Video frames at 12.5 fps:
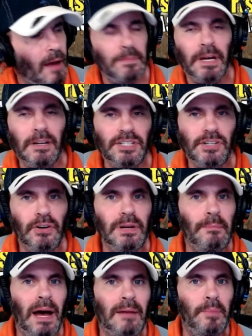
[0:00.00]
I'm going to show you
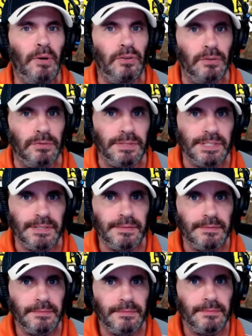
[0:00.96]
my balloons.
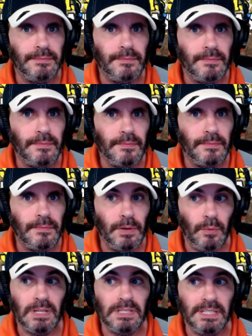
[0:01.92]

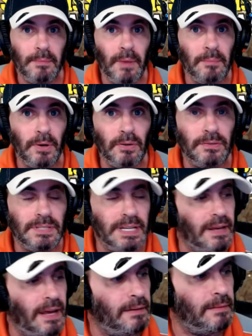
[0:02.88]
You want to see my balloons
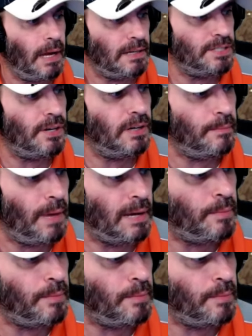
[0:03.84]
again? I'll show you my